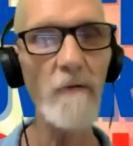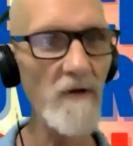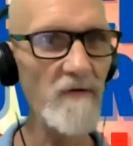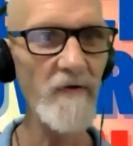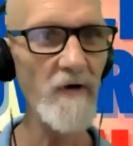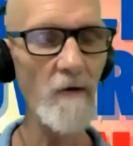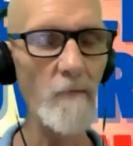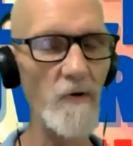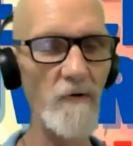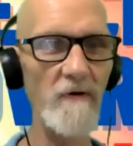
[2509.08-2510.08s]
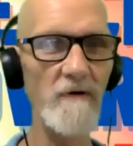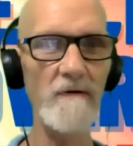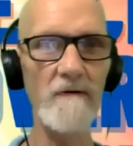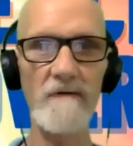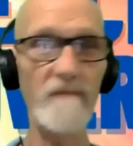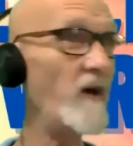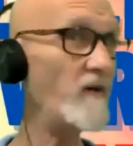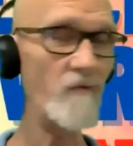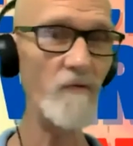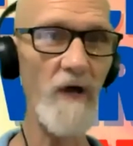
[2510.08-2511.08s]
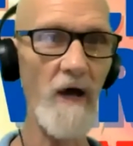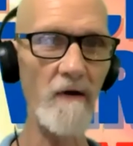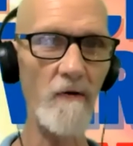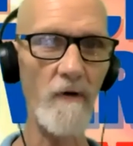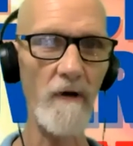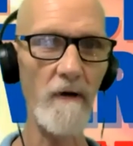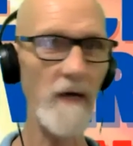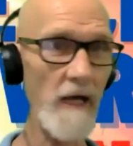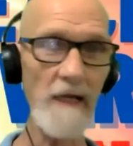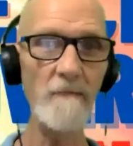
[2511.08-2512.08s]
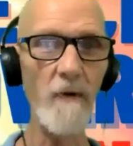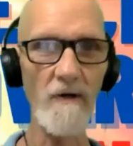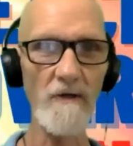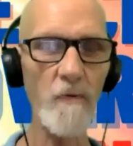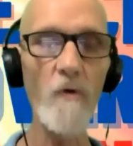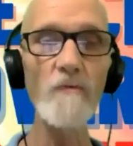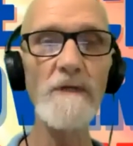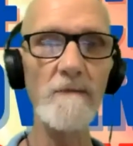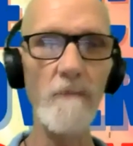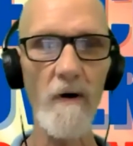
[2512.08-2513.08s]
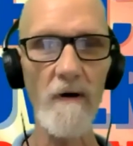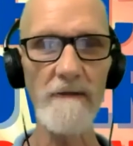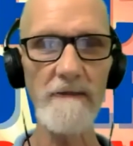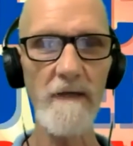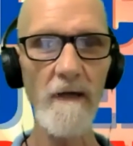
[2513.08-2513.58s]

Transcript: would even come under the fake food category. Candy bars, protein bars.